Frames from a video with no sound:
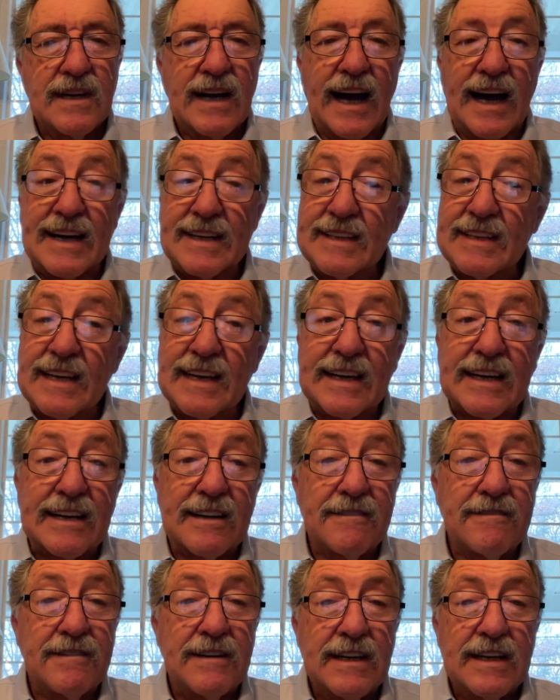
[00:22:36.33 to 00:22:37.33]
I think
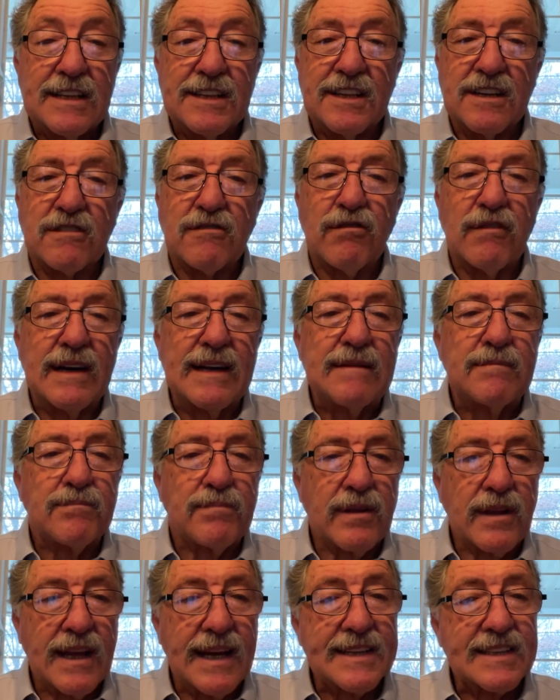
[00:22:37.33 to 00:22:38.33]
of the great
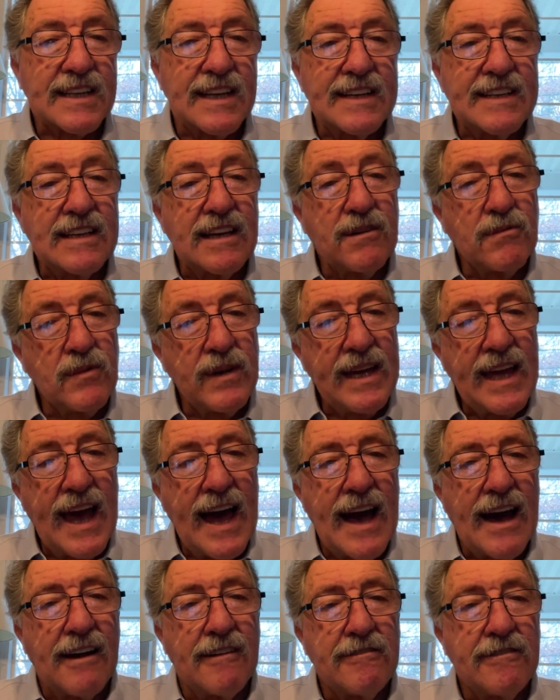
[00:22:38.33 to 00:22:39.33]
blessing that we
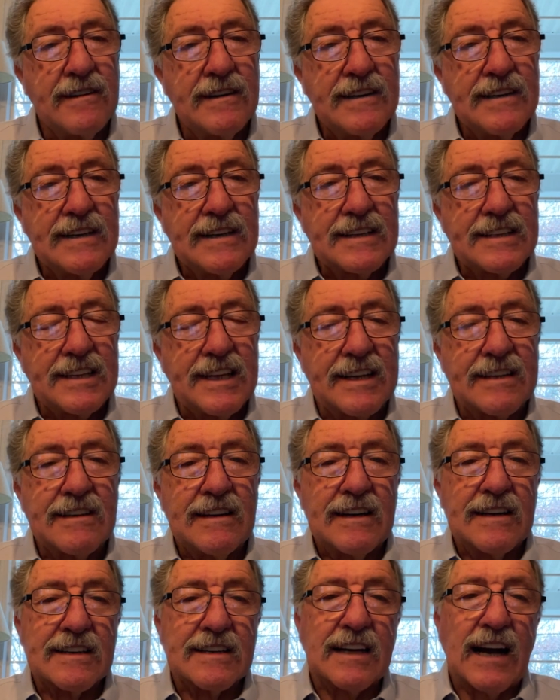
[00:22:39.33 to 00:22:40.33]
have, that
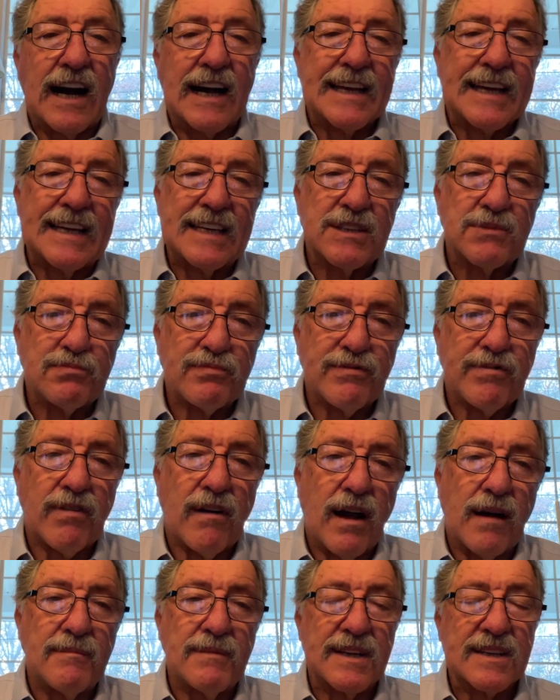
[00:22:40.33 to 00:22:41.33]
God has
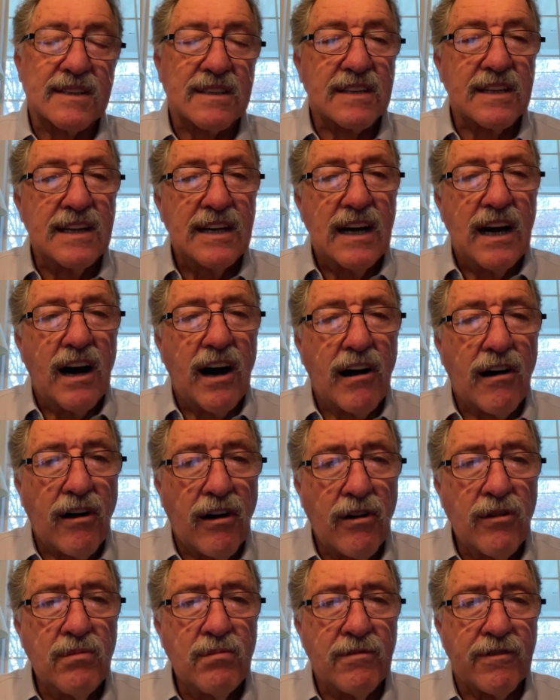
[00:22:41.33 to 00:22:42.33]
promised a
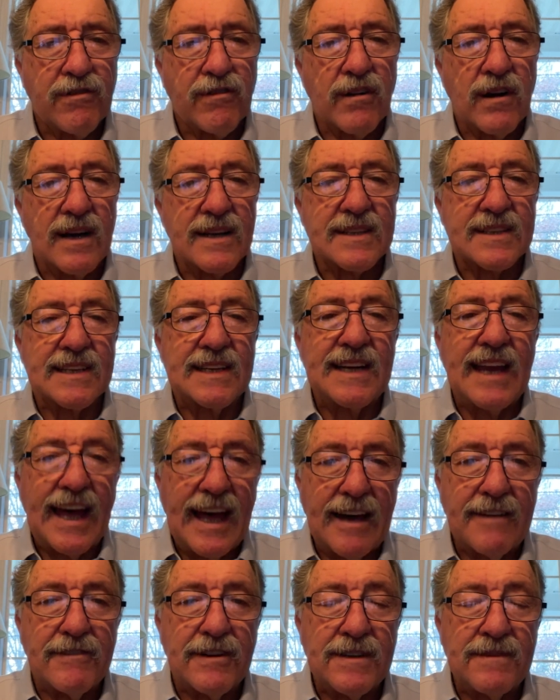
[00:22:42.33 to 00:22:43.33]
home for us in
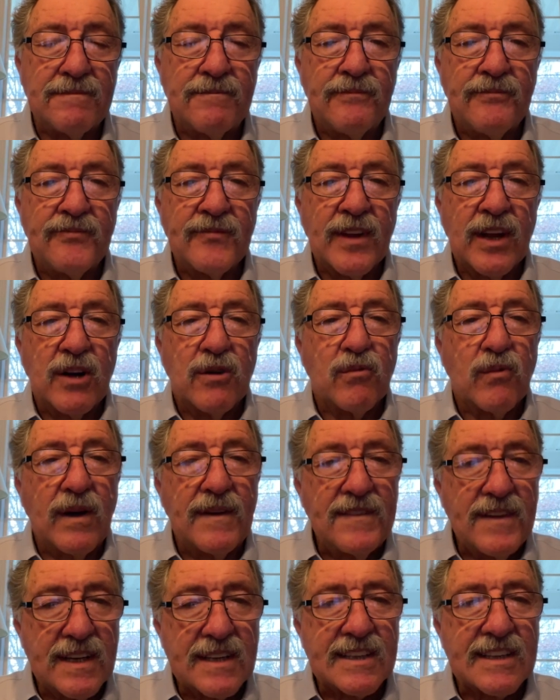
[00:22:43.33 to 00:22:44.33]
heaven
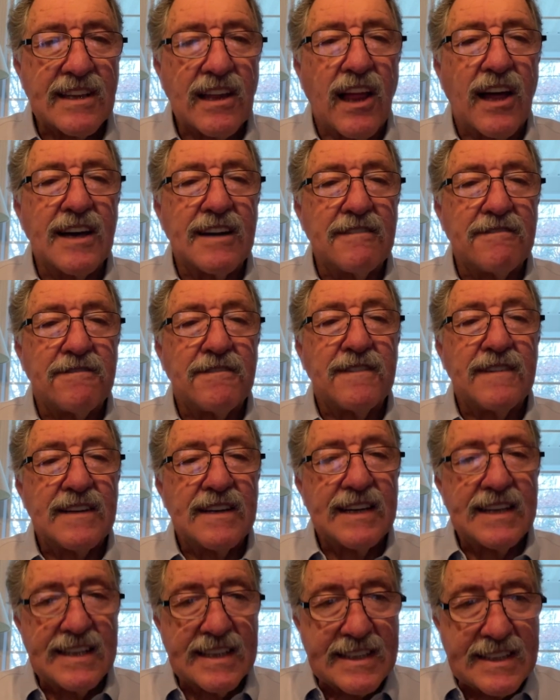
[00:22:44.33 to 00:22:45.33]
when this life
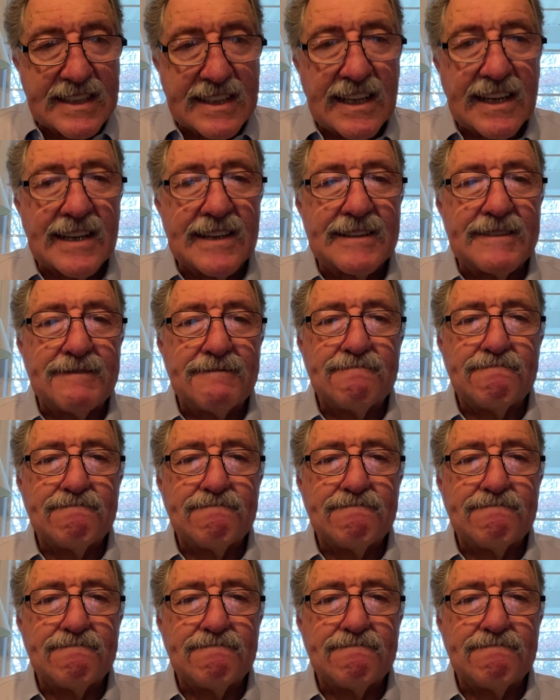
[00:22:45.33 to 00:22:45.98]
is done.